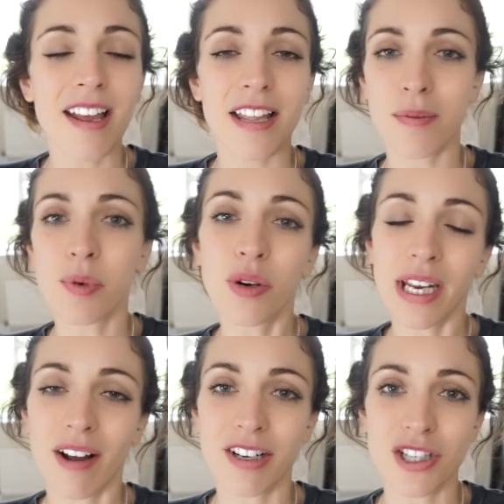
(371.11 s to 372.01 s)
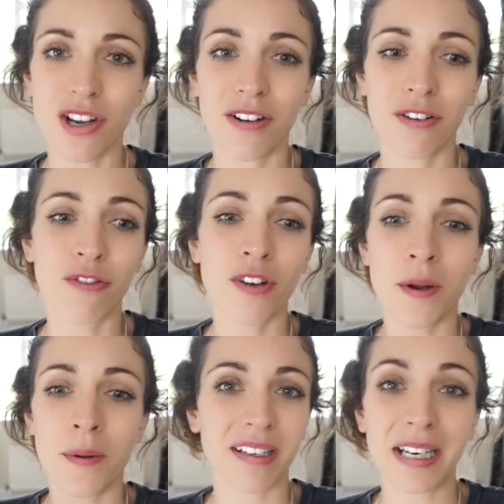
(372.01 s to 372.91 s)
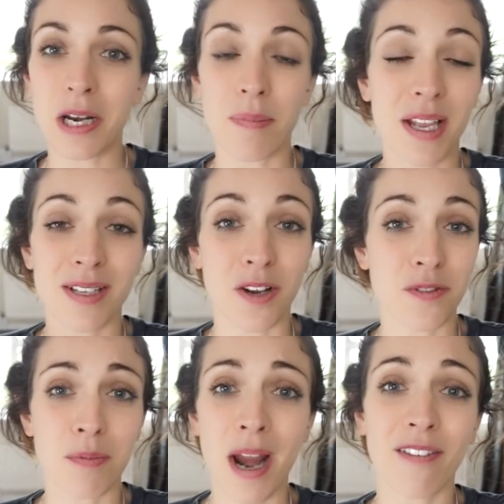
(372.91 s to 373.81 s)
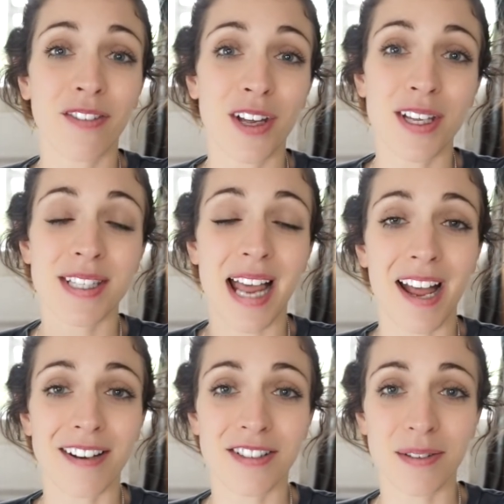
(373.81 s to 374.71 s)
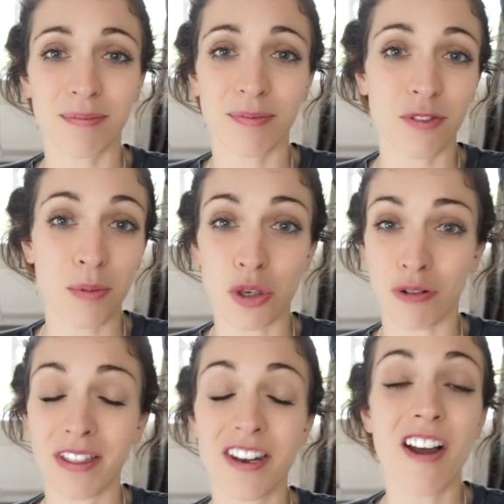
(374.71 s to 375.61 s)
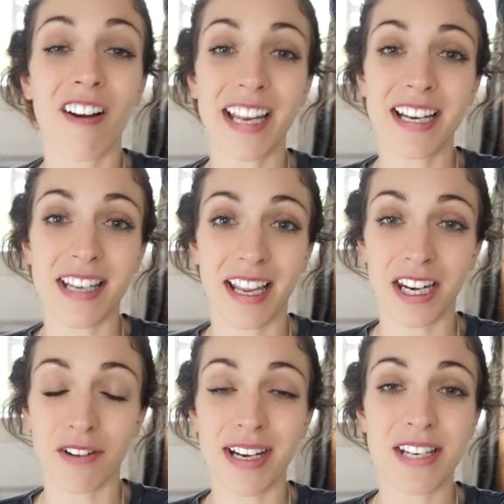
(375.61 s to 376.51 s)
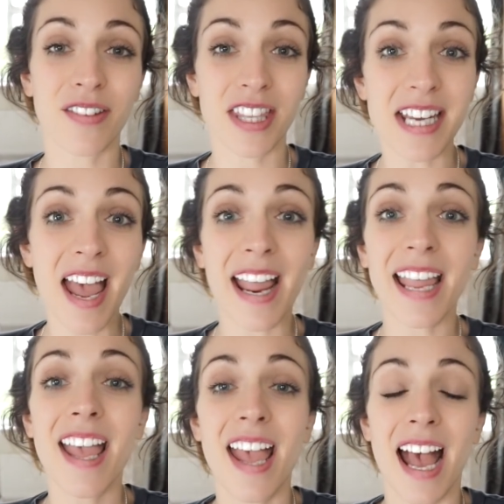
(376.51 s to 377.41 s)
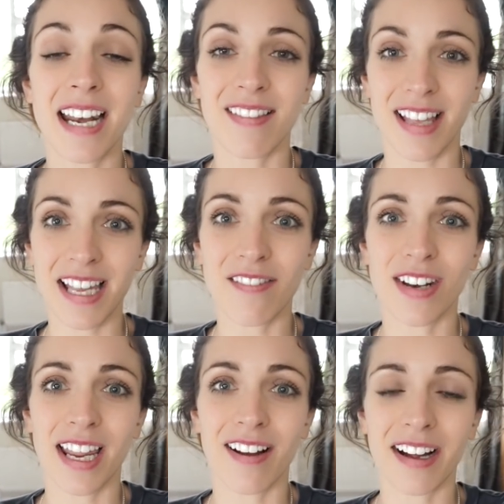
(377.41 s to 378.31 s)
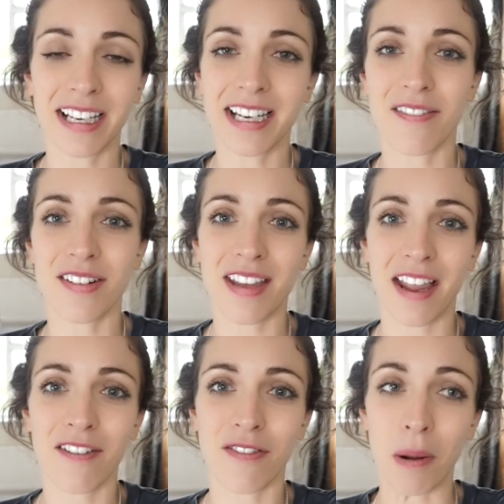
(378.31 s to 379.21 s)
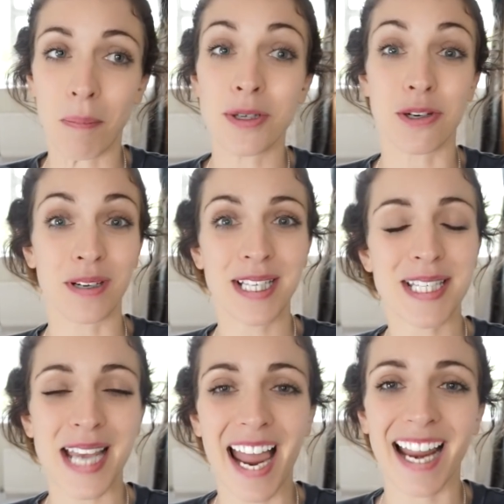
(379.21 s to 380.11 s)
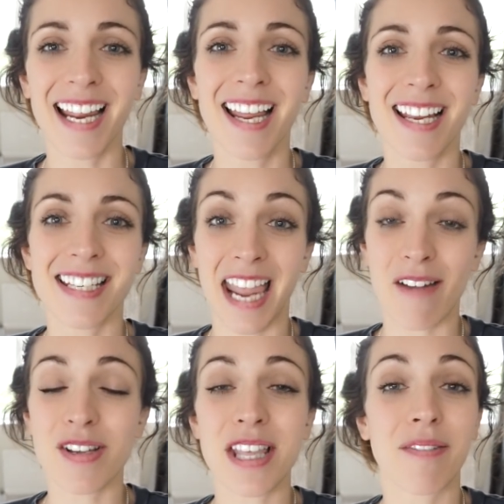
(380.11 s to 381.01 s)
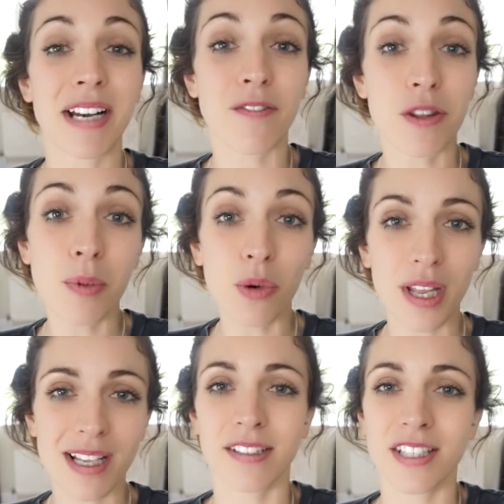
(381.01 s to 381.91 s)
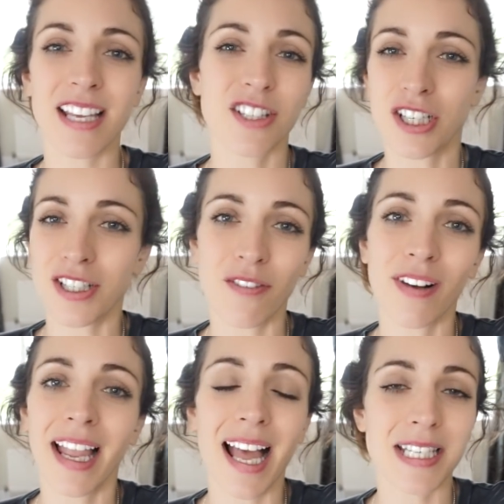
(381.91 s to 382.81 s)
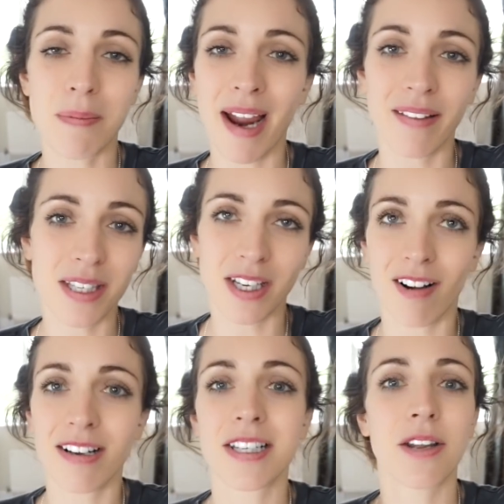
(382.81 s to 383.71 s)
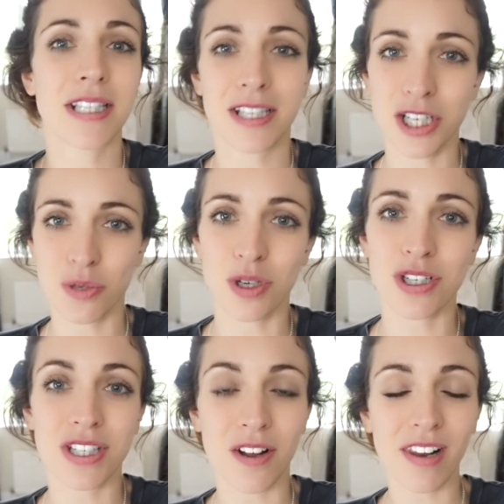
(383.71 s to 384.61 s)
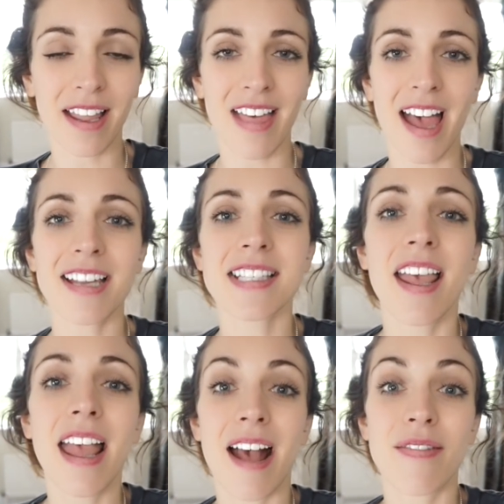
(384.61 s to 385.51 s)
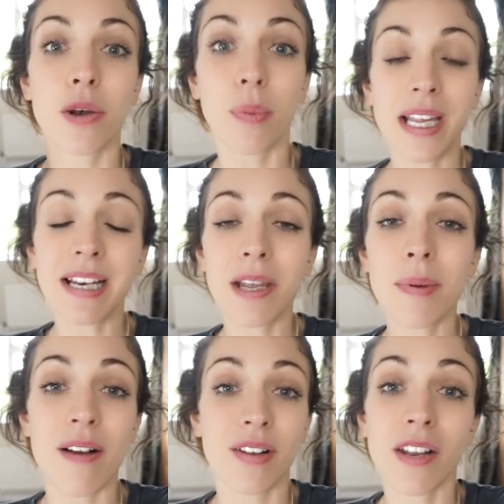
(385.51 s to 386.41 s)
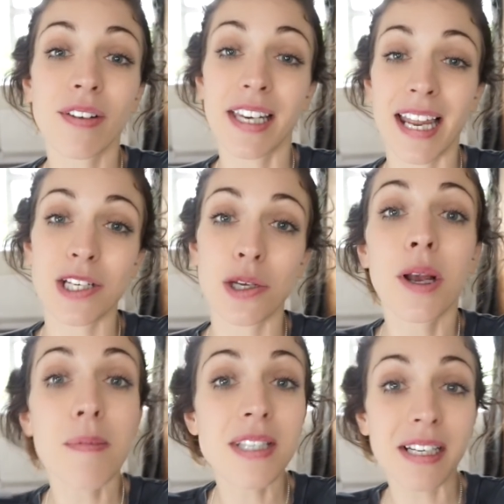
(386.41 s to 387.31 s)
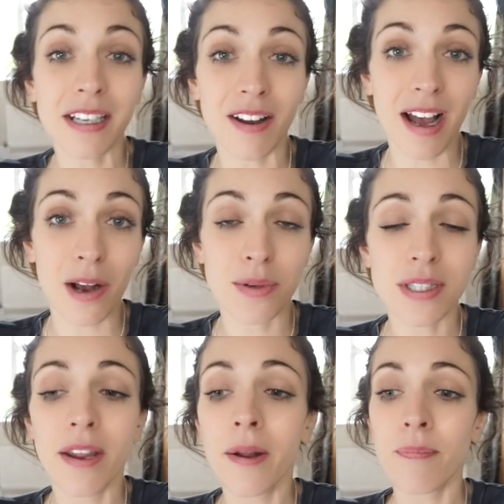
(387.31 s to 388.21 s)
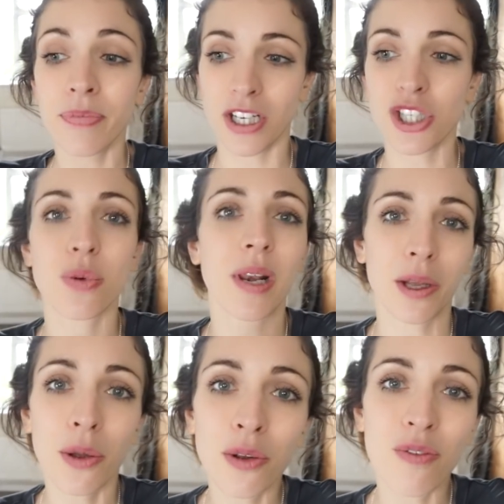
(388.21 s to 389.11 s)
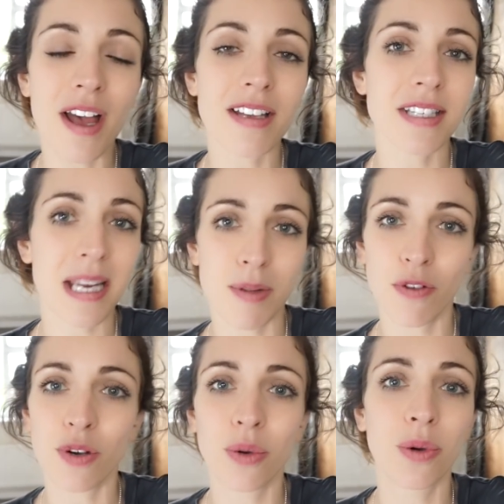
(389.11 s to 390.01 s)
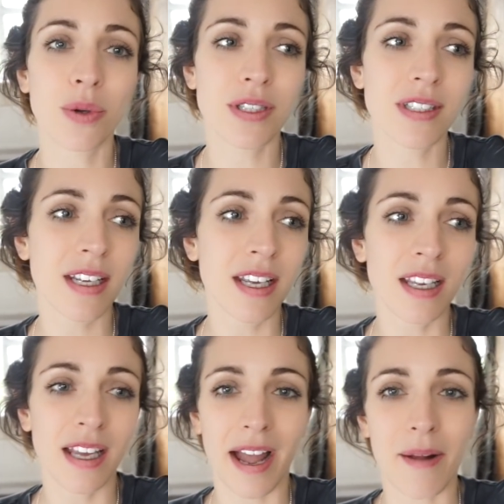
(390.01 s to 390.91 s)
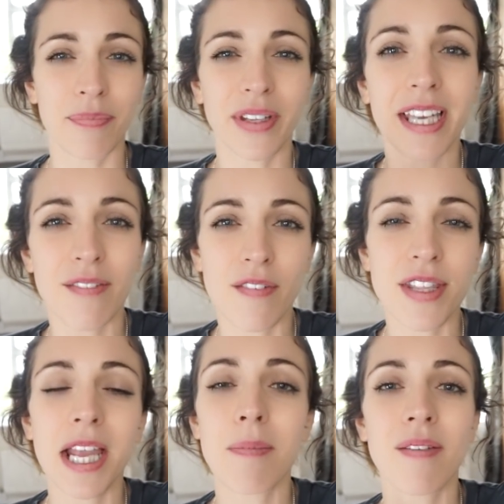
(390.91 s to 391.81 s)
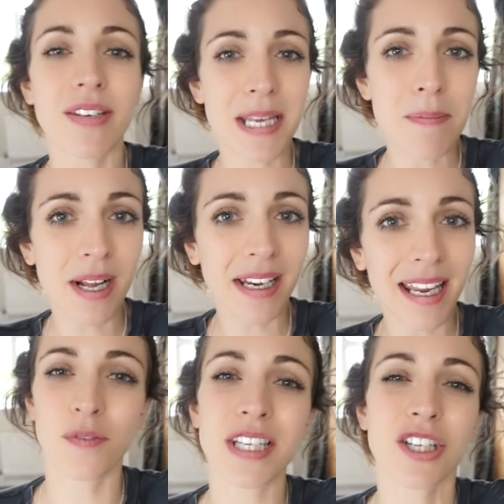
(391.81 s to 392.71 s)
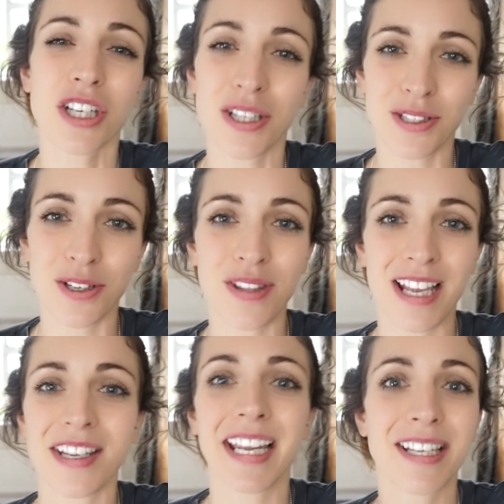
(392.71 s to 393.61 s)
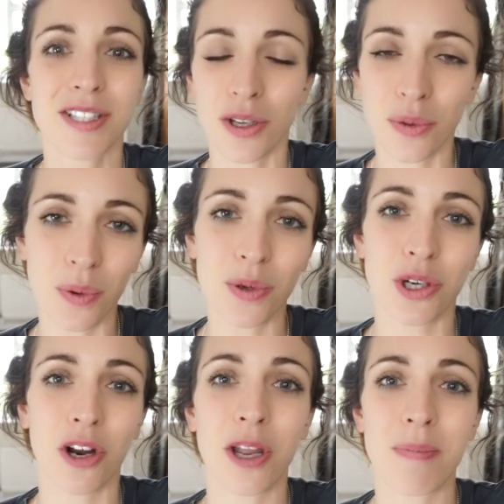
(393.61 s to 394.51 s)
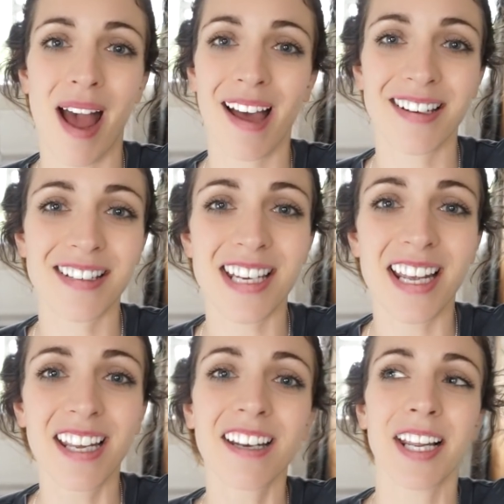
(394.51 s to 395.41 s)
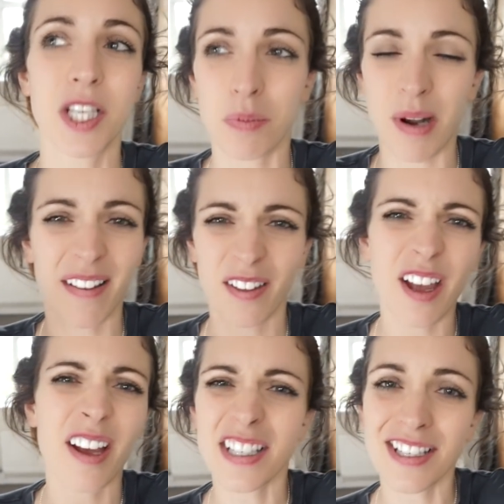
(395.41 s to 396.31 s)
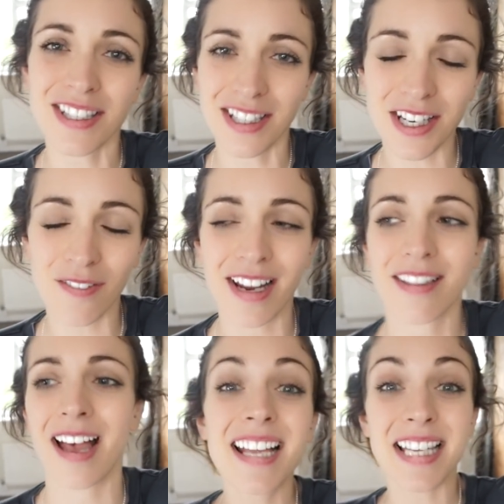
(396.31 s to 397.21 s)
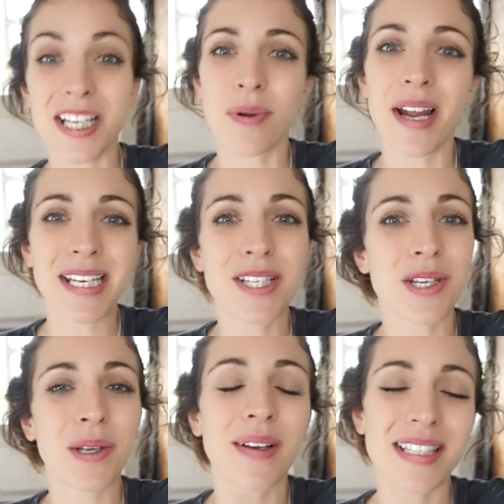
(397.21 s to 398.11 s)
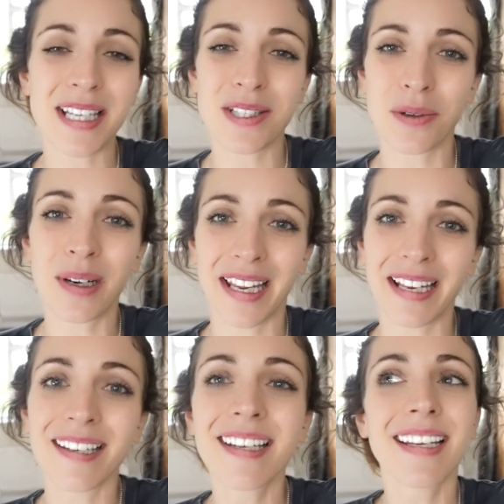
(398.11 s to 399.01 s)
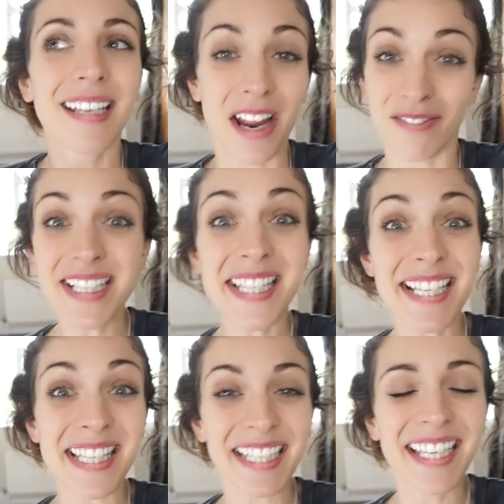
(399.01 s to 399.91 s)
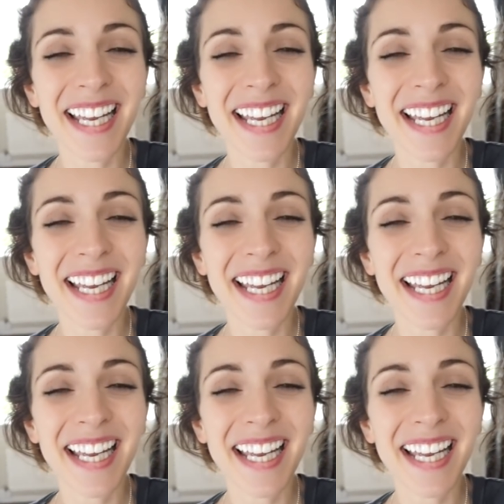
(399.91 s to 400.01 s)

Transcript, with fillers: In the morning, I just kind of clean up things after breakfast and from during the night and get it ready for the day. And in the evening, I clean everything from during the day to get everything ready for the morning. So that's just stuff like anti-bac in the sides, loading the dishwasher, stuff like that. And then weekly, we have a lovely lady who comes to clean our house and she'll like hoover, steam the floors, um, and give everything a bit of a deeper clean. Obviously she doesn't do things like inside the wardrobe and like spraying the curtains and stuff like that. So that's why I need to do a seasonal clean every season.